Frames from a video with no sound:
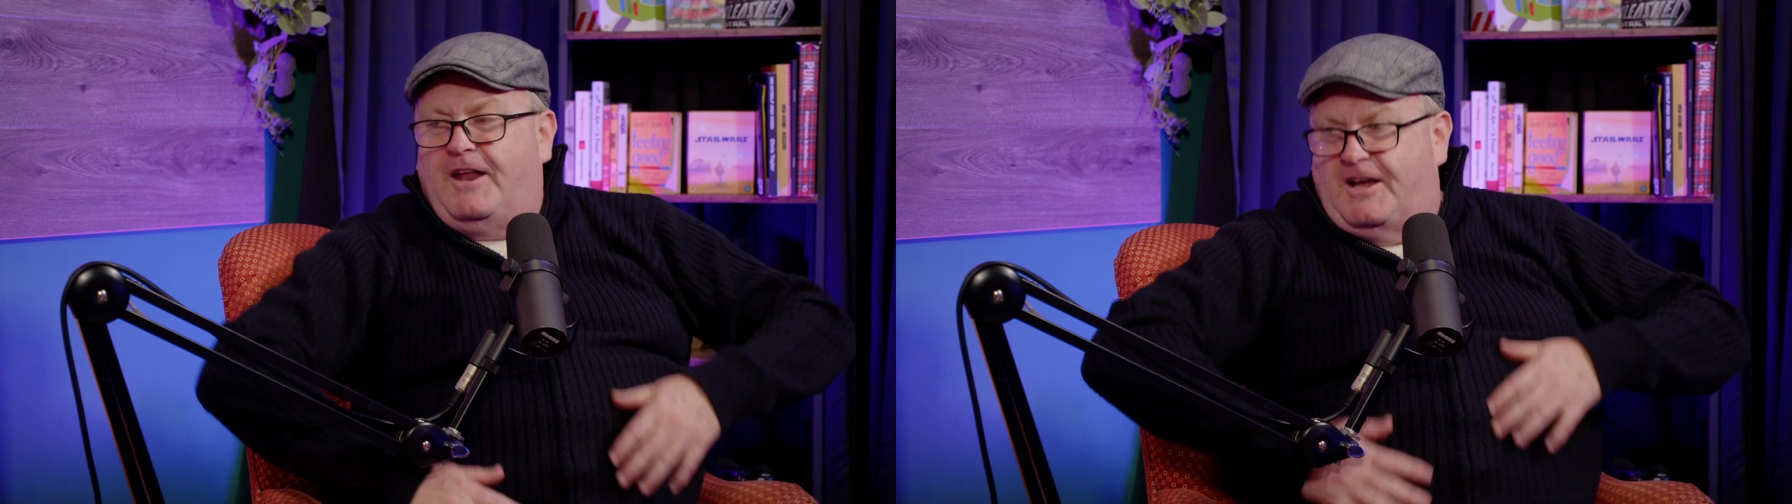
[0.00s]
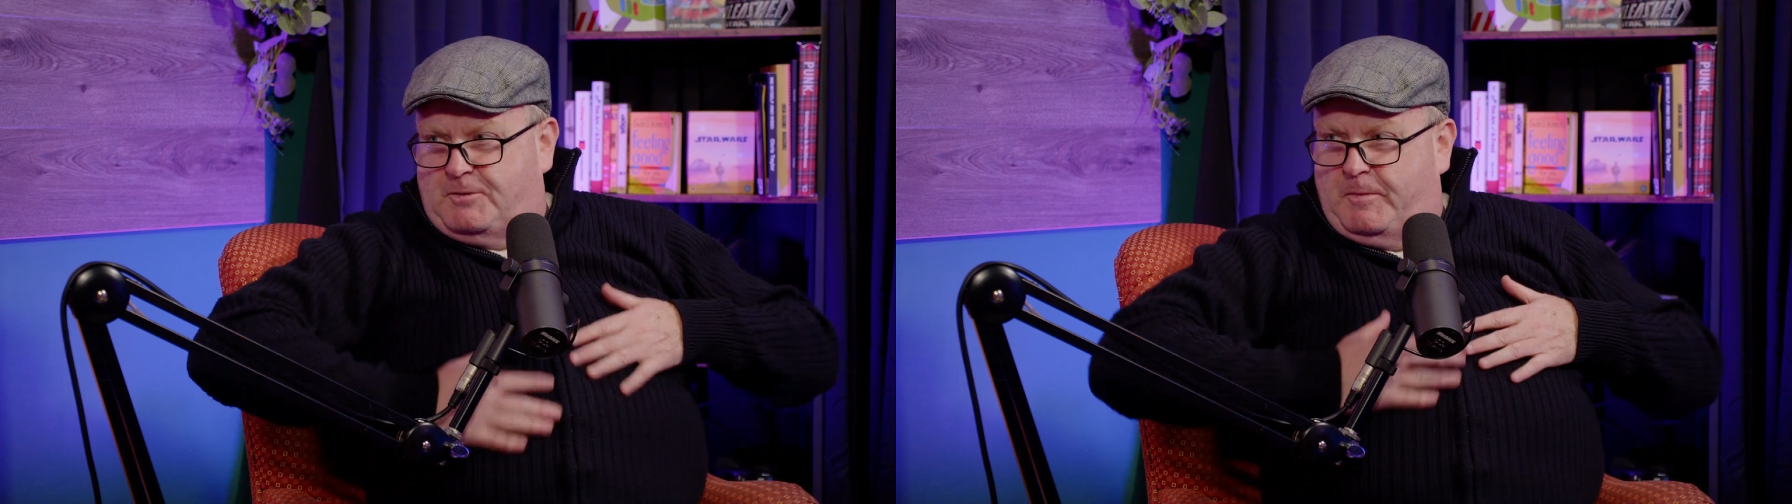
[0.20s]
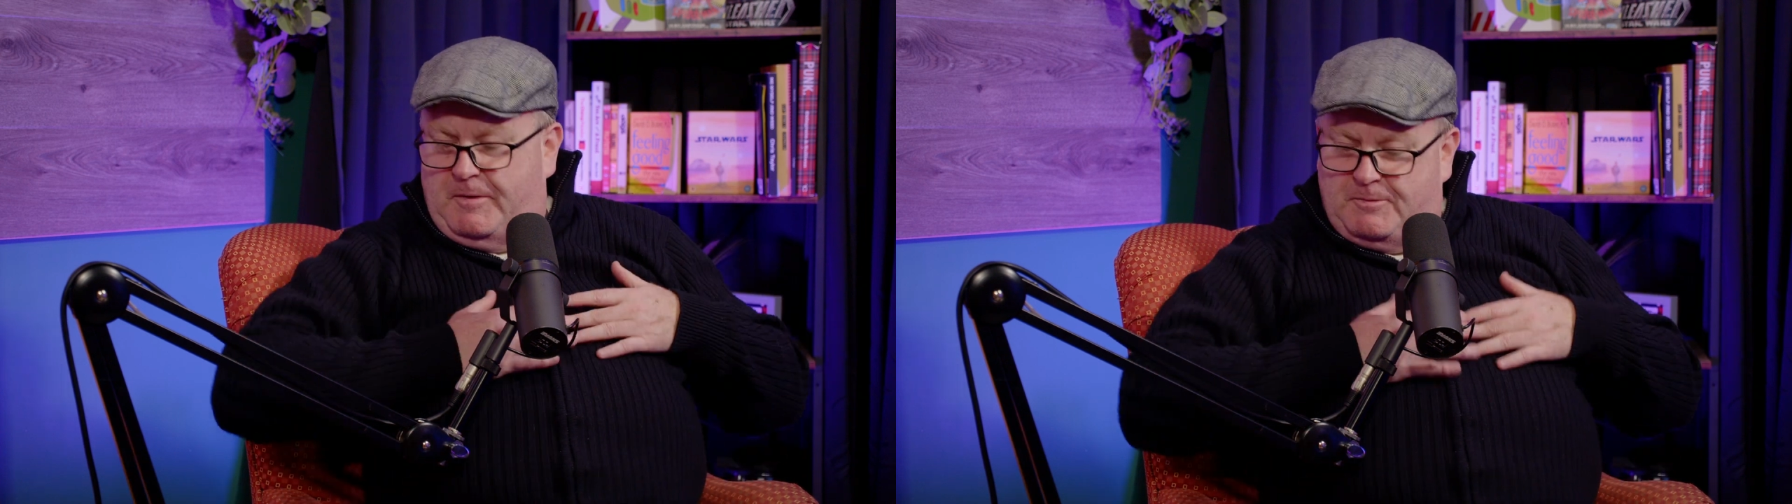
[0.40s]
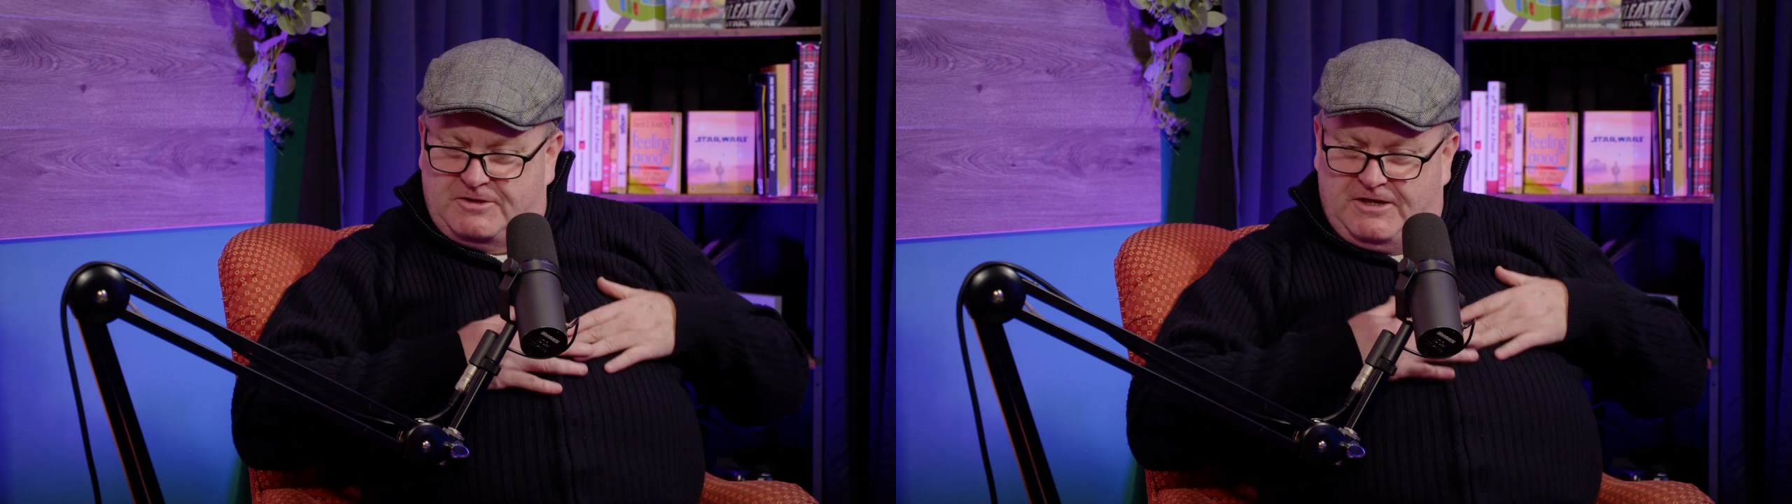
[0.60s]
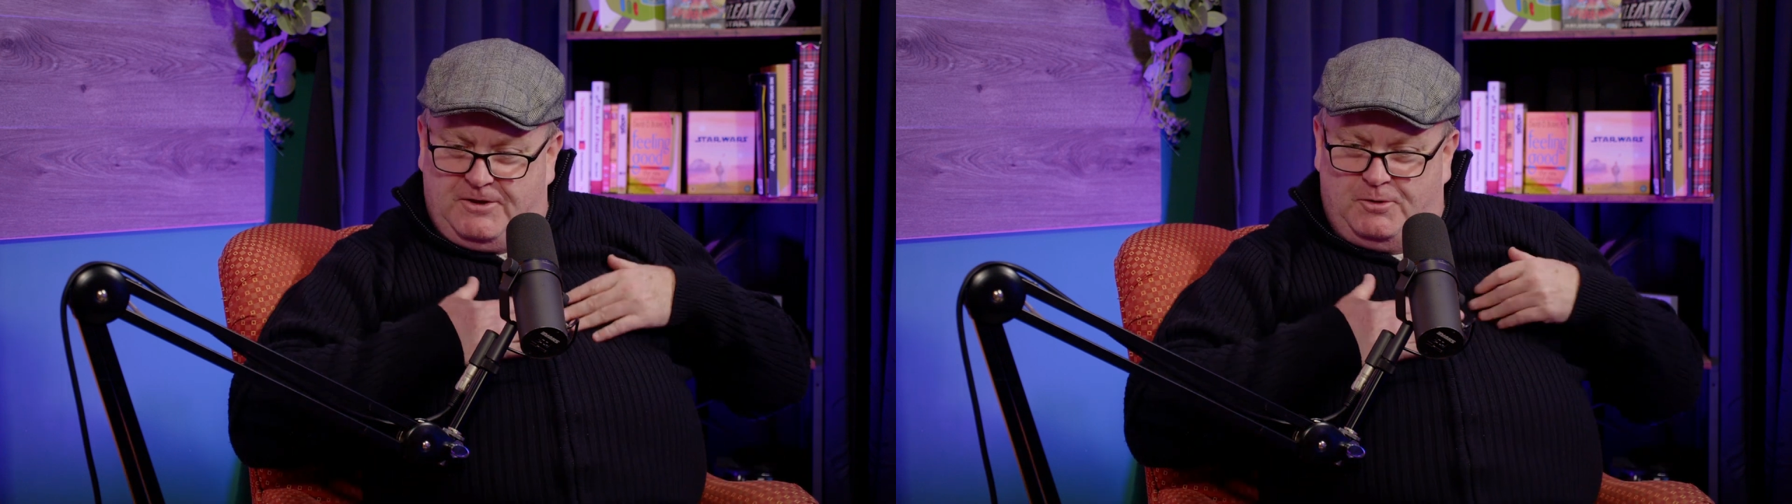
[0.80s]
that's what people
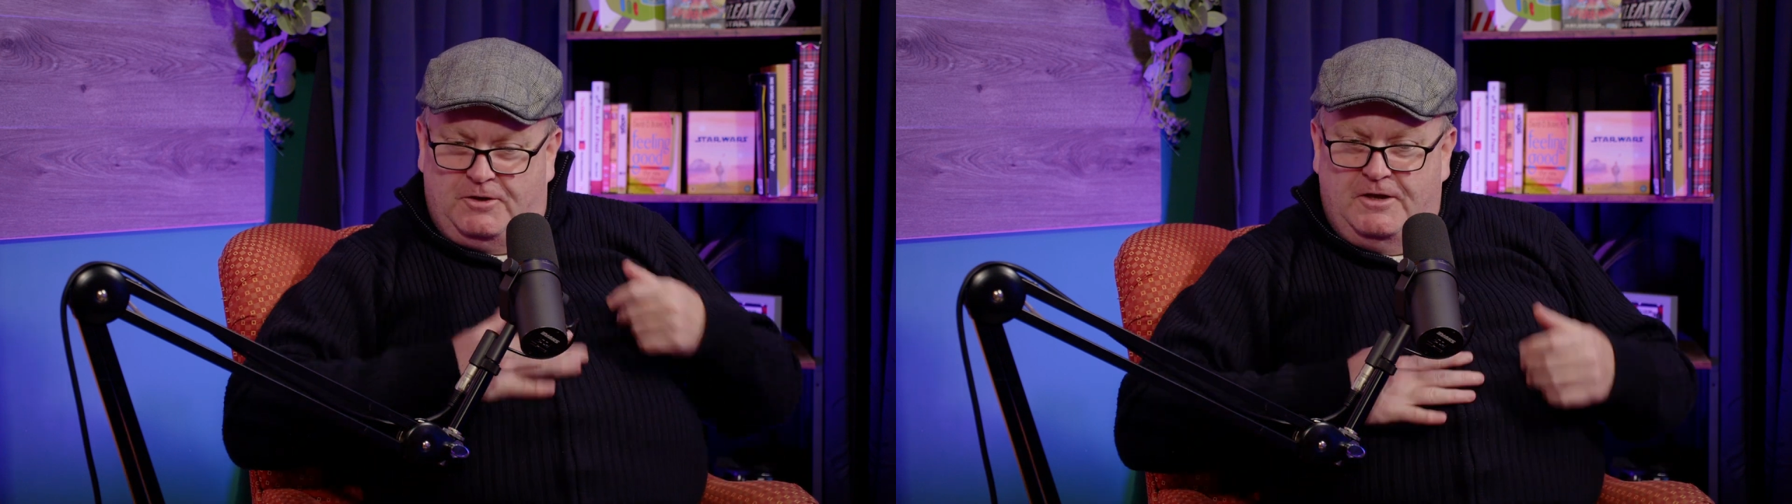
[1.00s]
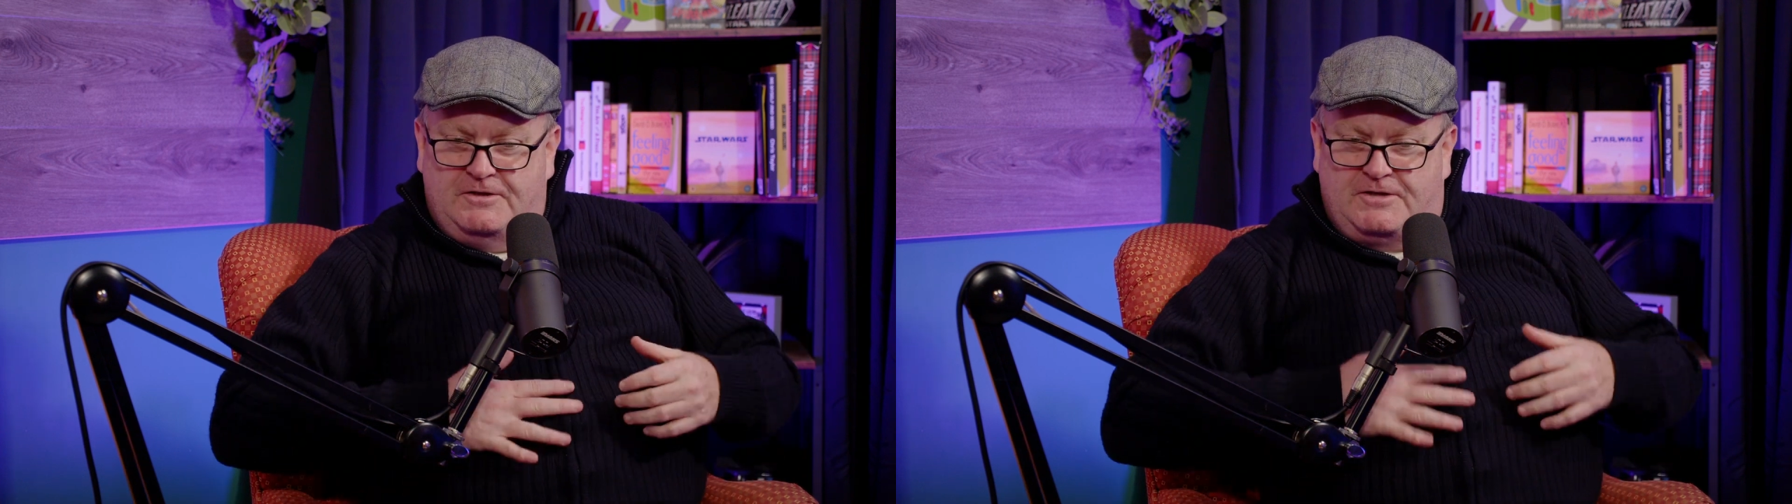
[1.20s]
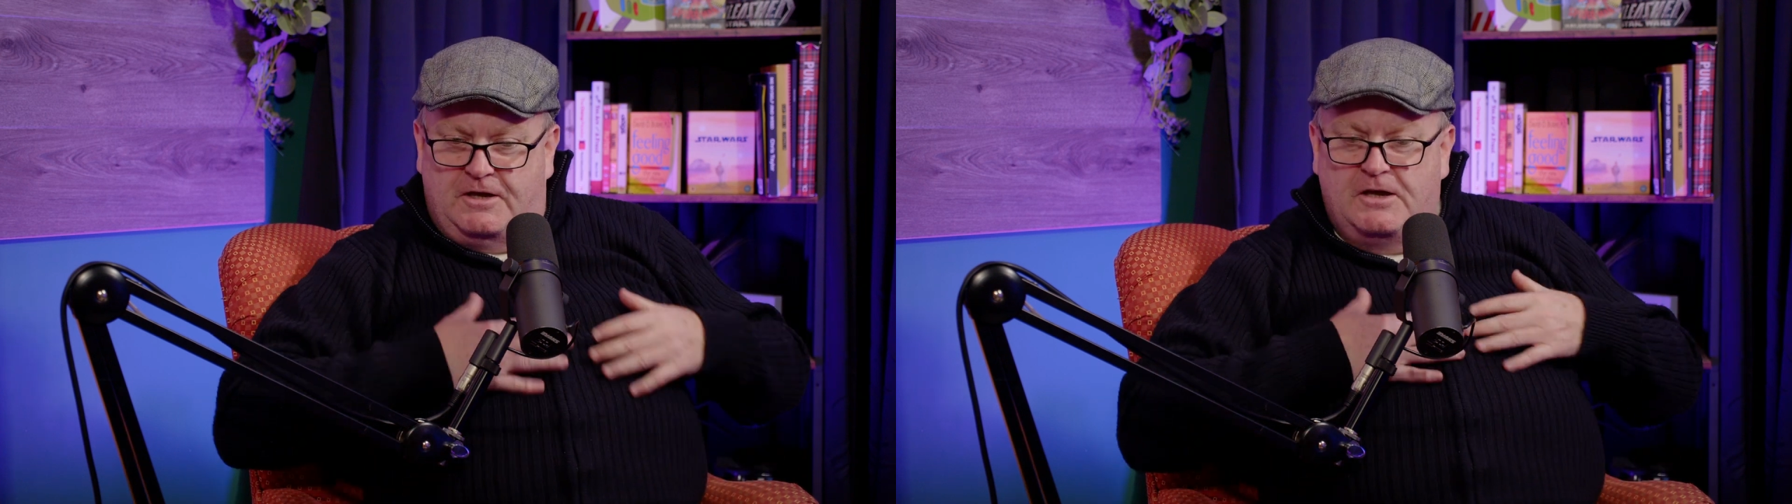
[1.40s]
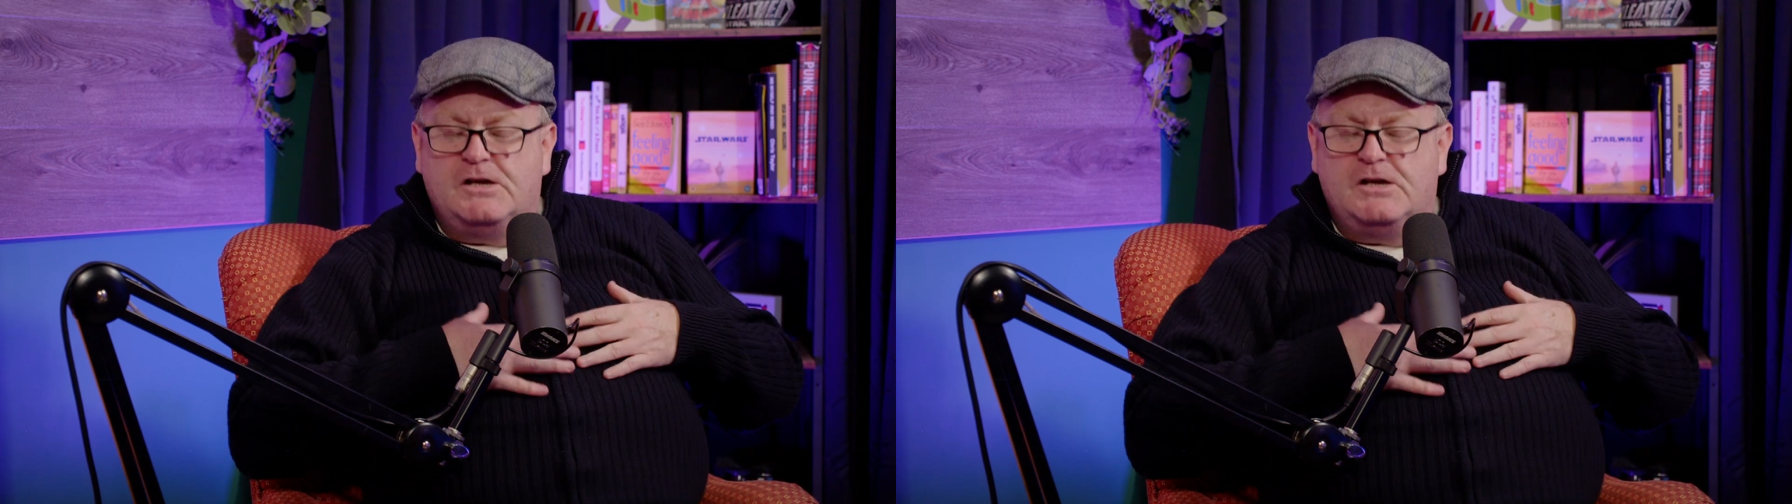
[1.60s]
say now, they say,